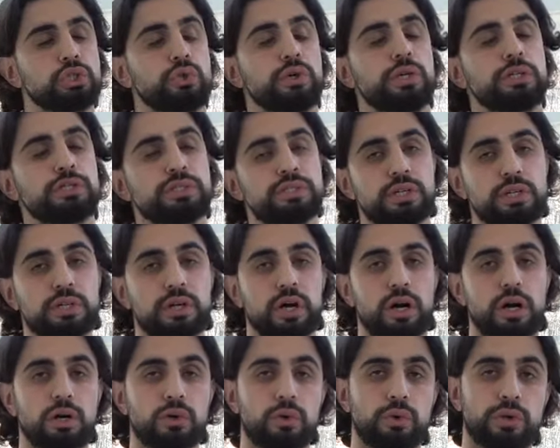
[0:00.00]
or his
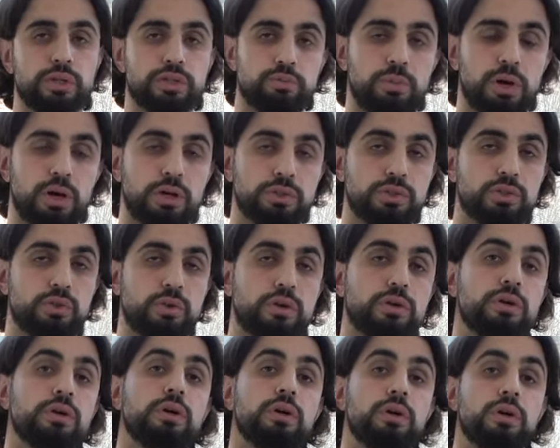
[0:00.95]
synagogue or his mosque or
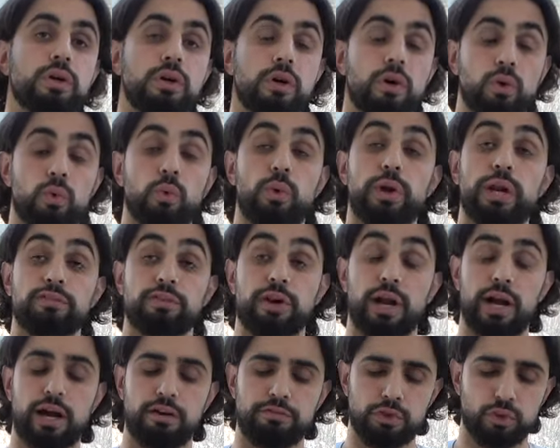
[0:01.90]
whatever
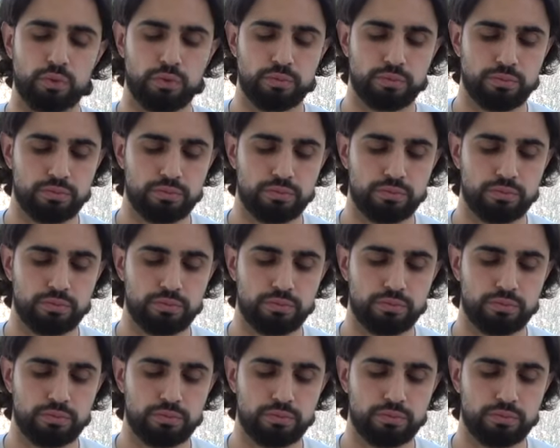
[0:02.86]
have you.